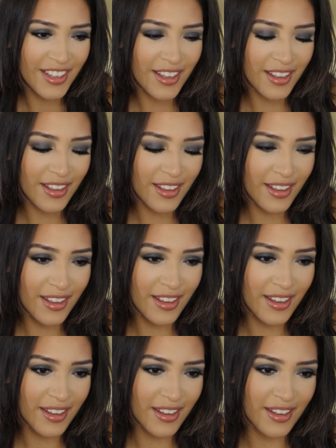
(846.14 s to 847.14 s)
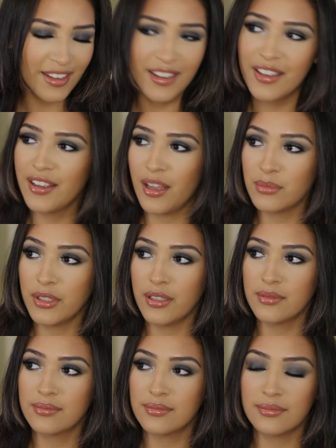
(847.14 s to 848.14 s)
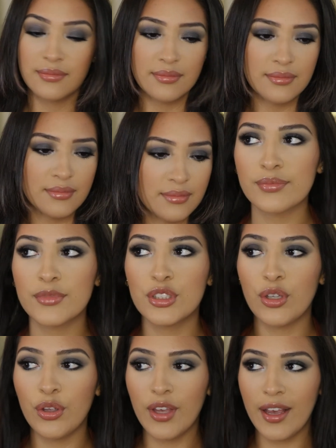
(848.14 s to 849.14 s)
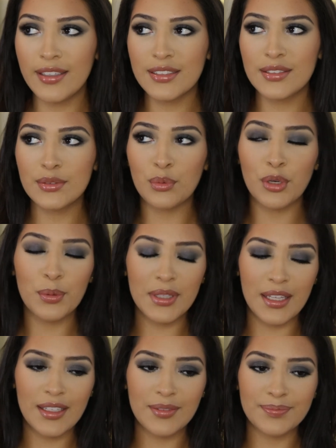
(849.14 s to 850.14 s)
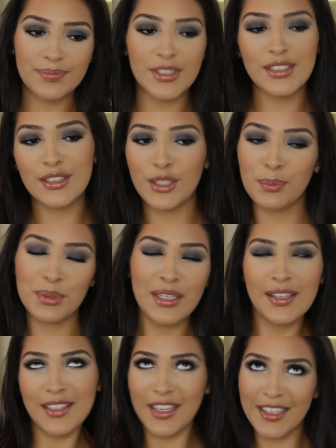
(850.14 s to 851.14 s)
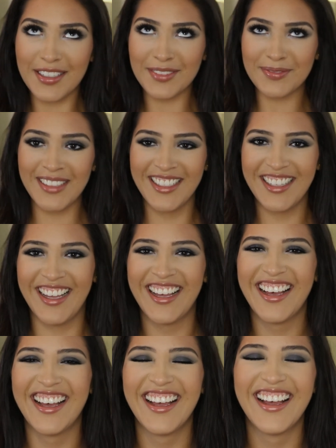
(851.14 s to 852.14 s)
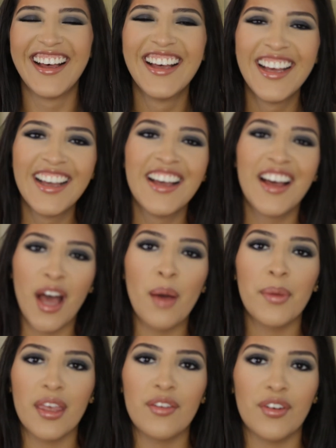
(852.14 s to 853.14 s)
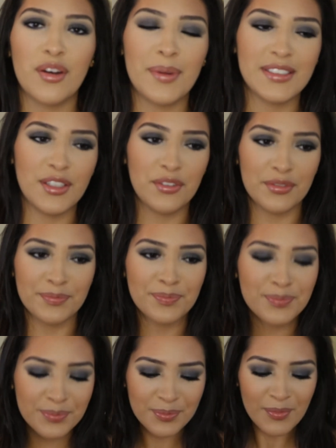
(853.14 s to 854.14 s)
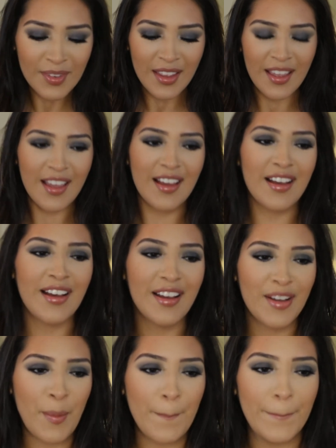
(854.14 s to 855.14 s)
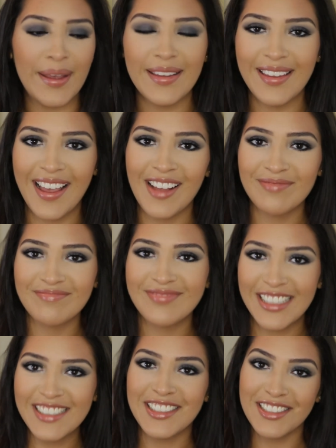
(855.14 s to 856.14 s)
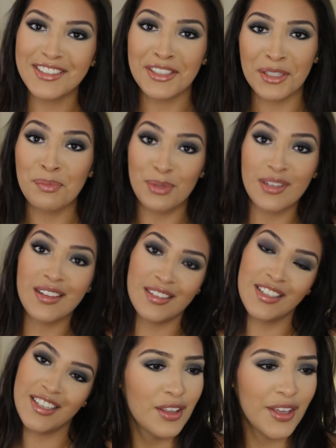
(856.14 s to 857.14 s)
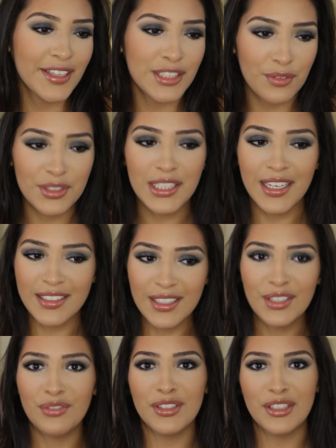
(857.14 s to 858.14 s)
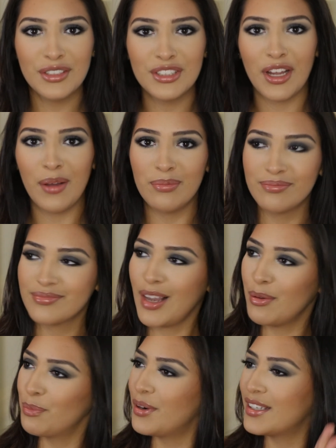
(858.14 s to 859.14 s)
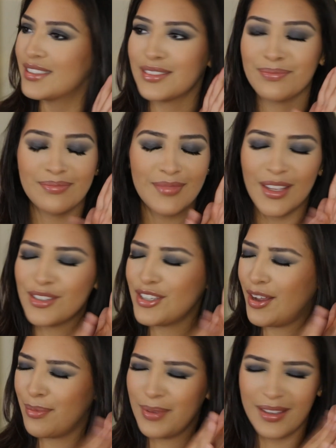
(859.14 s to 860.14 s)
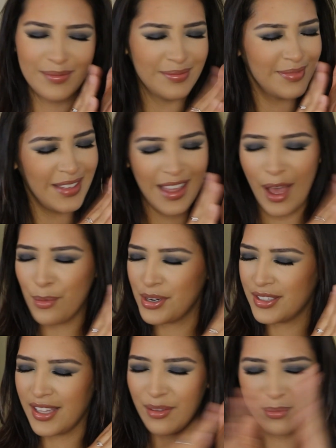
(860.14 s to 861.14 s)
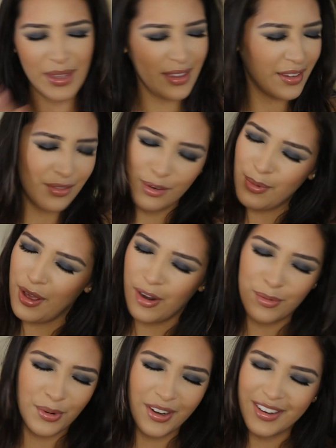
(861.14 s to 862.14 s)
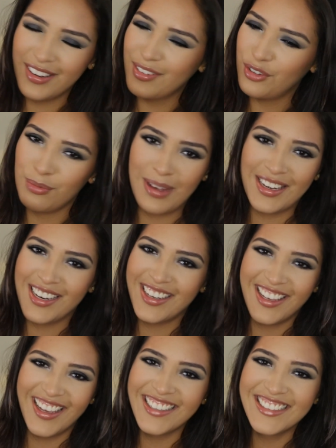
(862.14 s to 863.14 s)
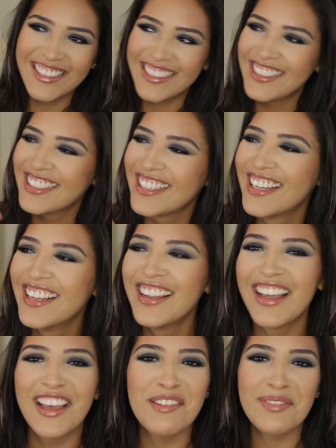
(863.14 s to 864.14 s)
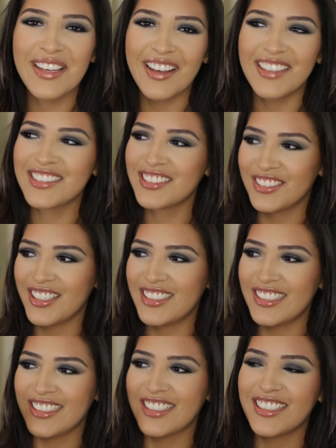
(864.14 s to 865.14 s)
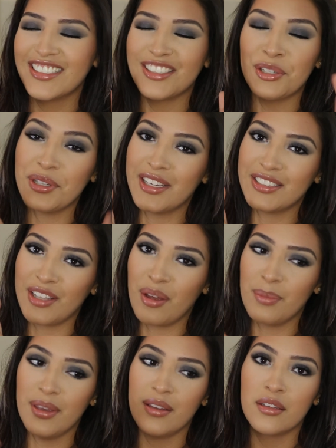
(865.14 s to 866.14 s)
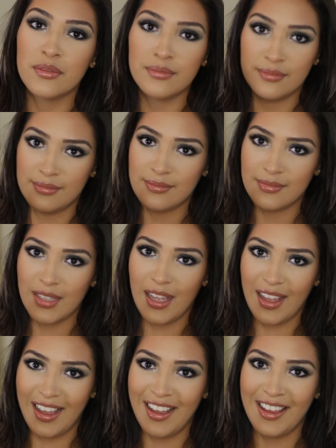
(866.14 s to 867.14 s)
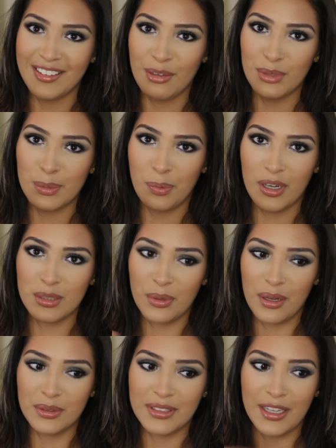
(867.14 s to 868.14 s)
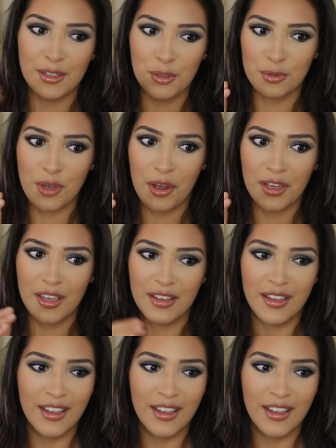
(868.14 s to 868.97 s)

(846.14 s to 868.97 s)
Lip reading: I'm dead. So you guys, what do we think? This is a completed look. I'm making fun of myself. But yeah, this is the completed look. You guys, I feel like I did a really good job. I'm impressed. Good job, me. I want to thank me for my hard work, for my dedication, and my concentration. Because you guys saw me. There was parts where I was like, no talking.